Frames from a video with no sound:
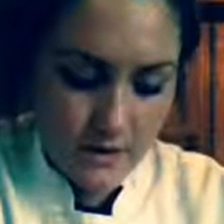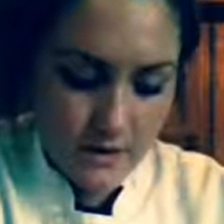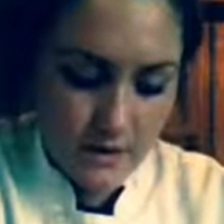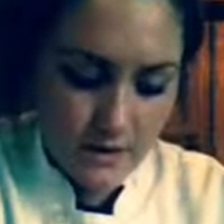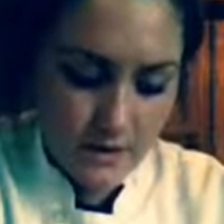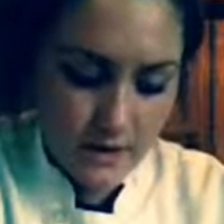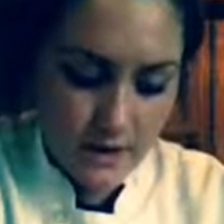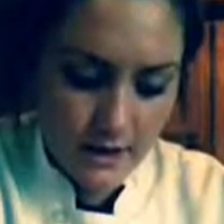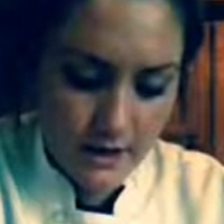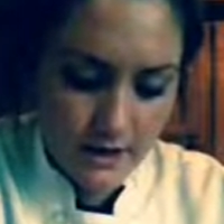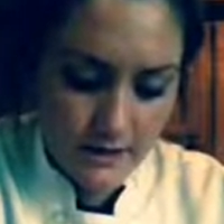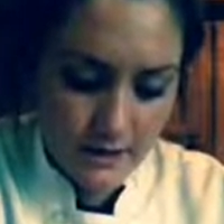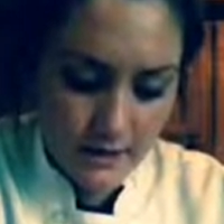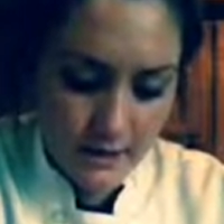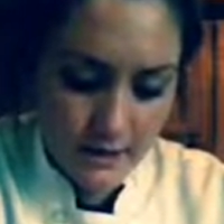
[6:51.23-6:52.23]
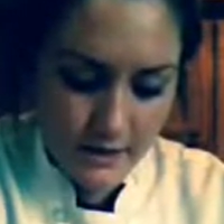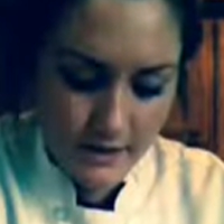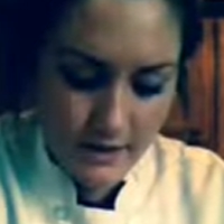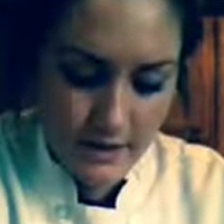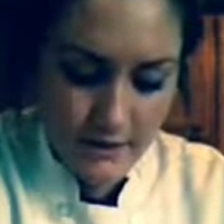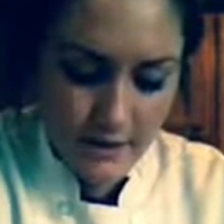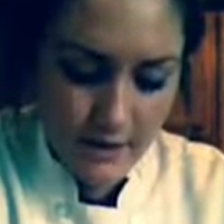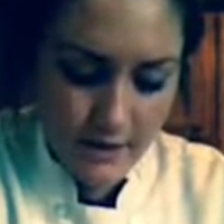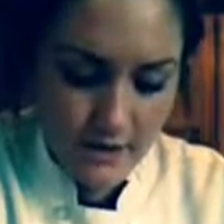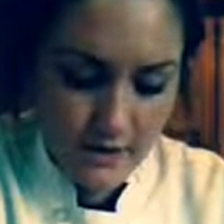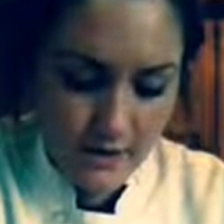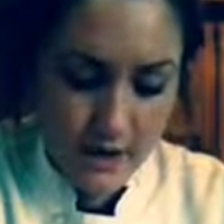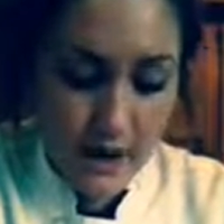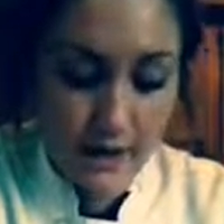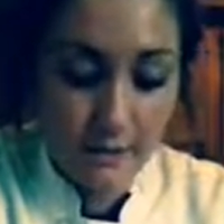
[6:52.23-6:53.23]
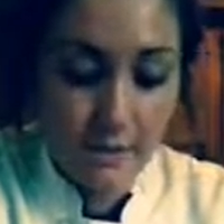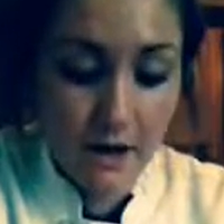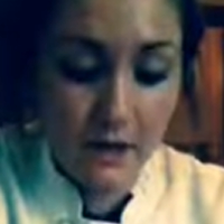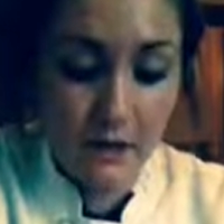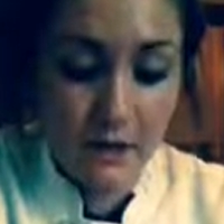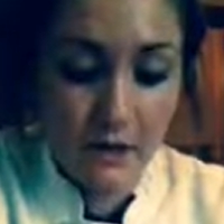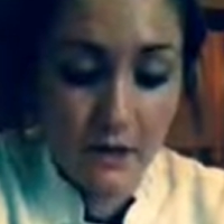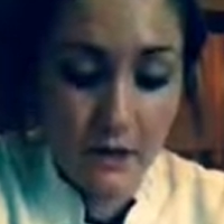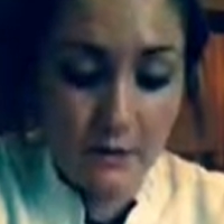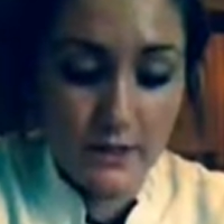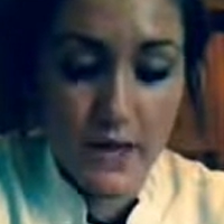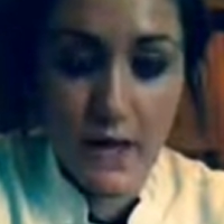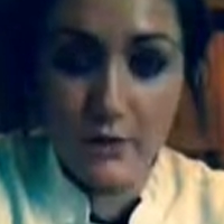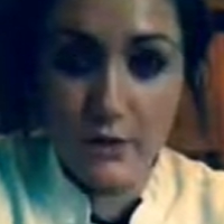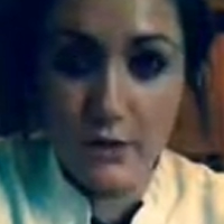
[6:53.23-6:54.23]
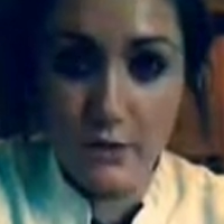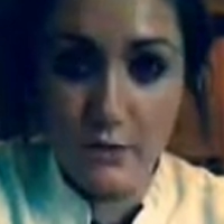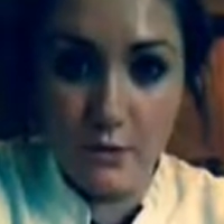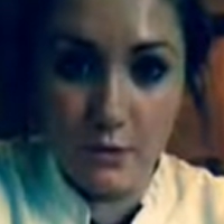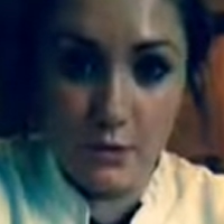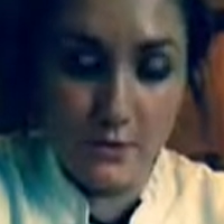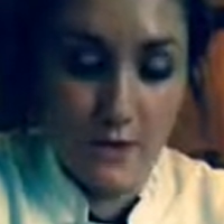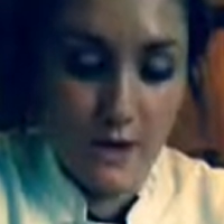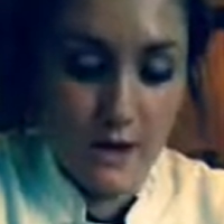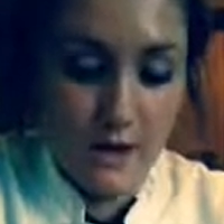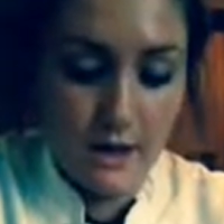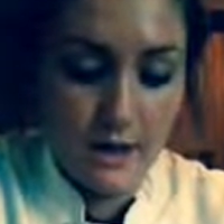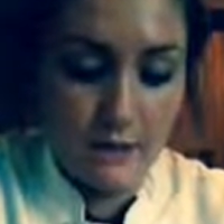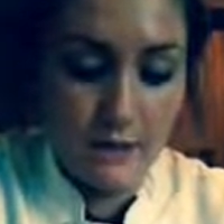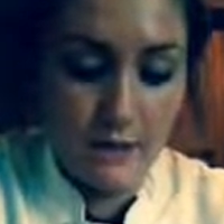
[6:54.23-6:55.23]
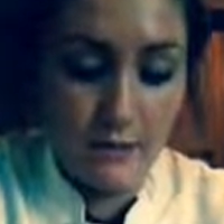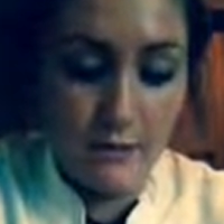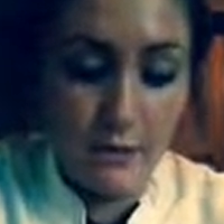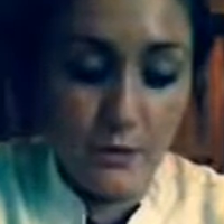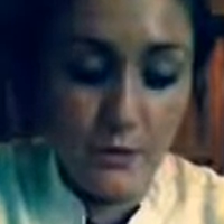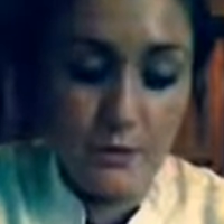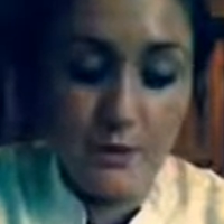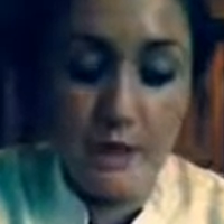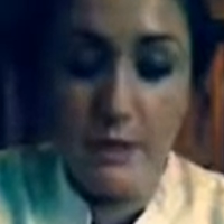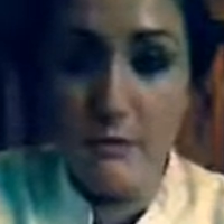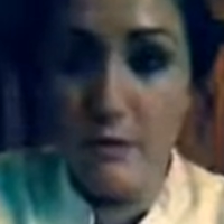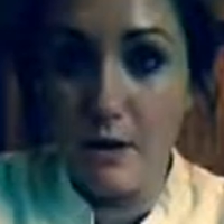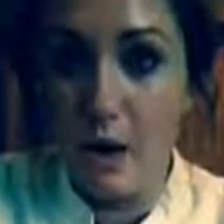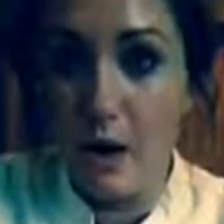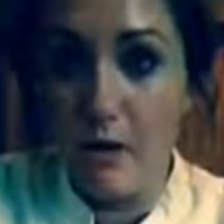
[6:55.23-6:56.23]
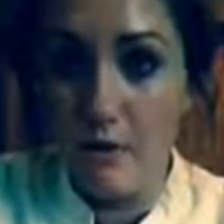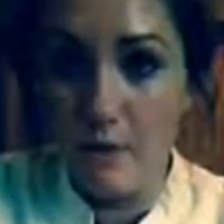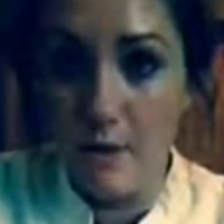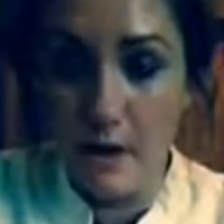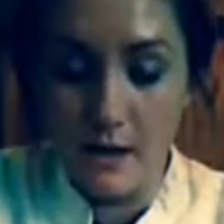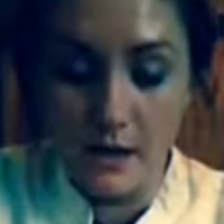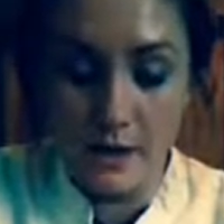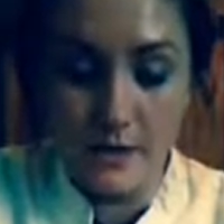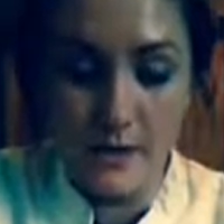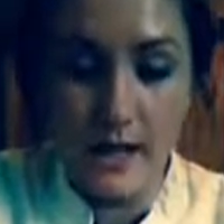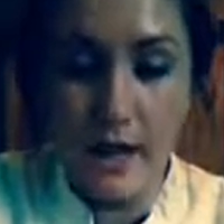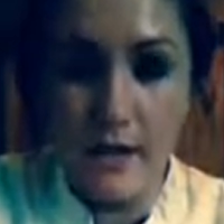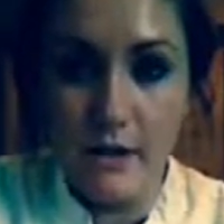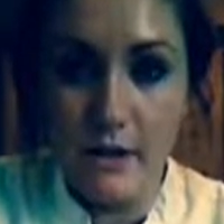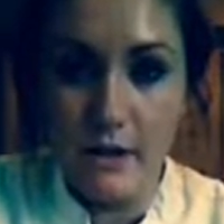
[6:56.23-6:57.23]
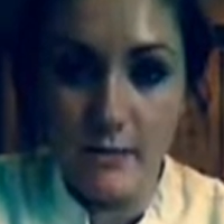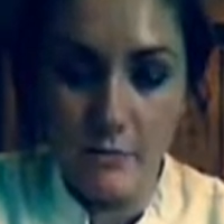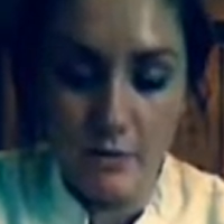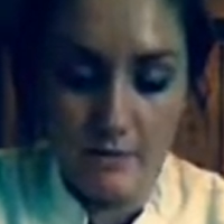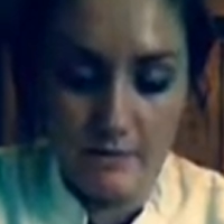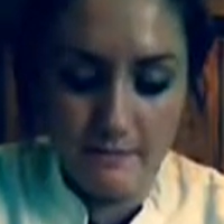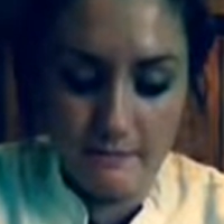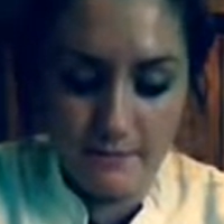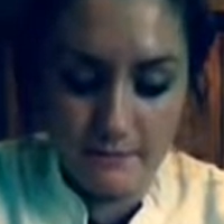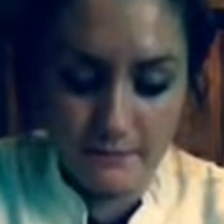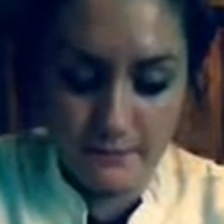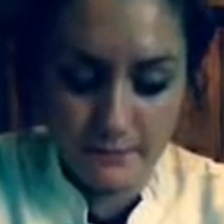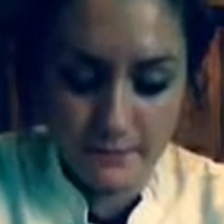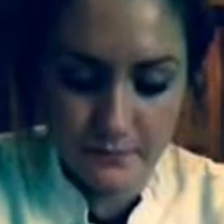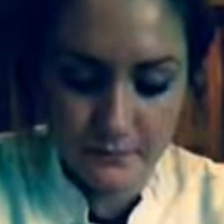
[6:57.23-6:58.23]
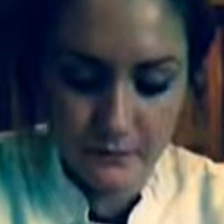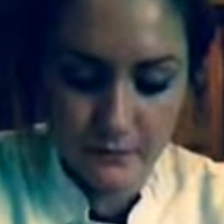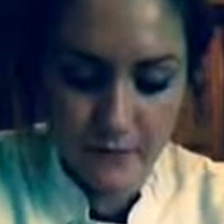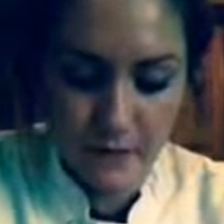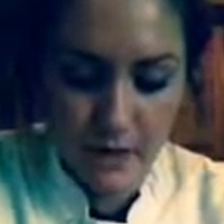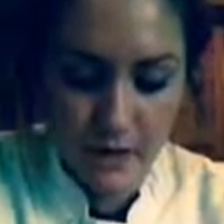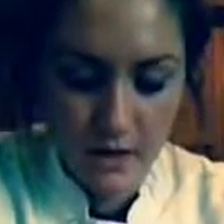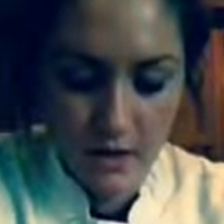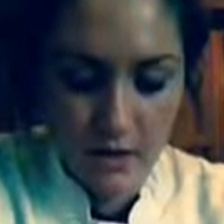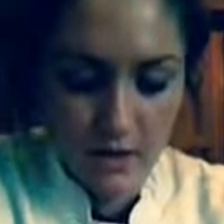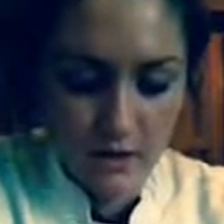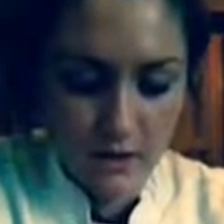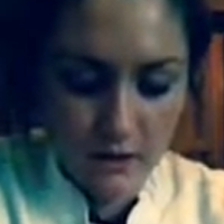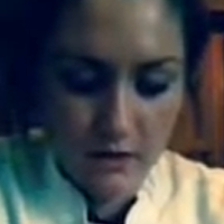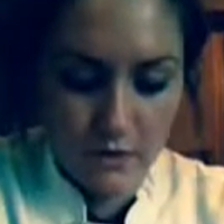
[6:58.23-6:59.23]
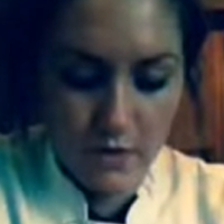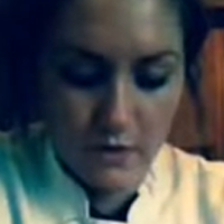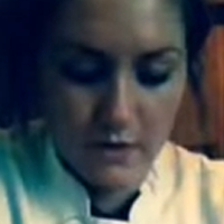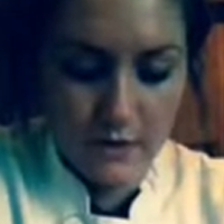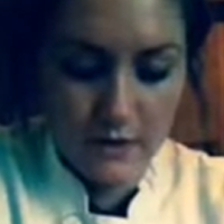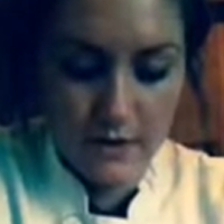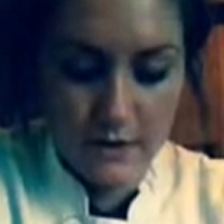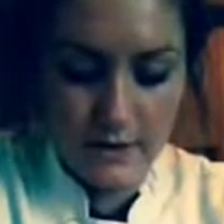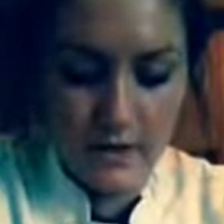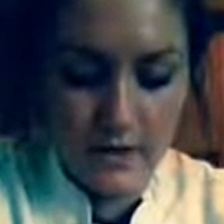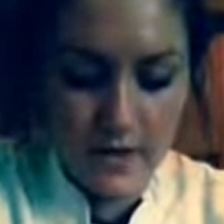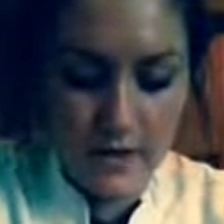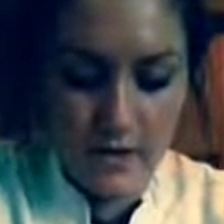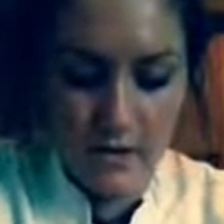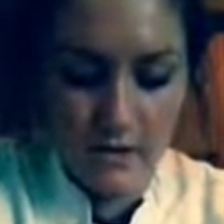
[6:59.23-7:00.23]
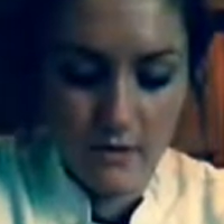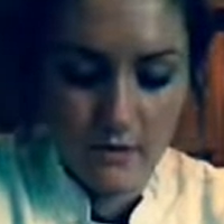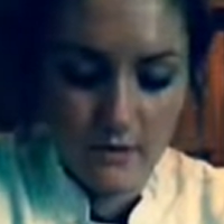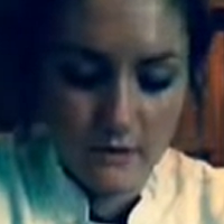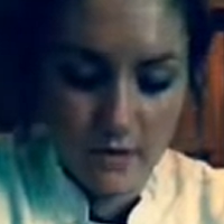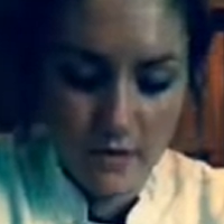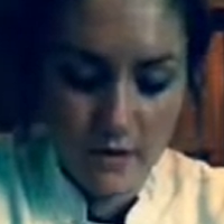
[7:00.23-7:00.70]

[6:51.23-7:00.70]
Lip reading: Nice, even. And I'm not going to go down to the root, because the root is keeping all of my onion together at the moment. So going down,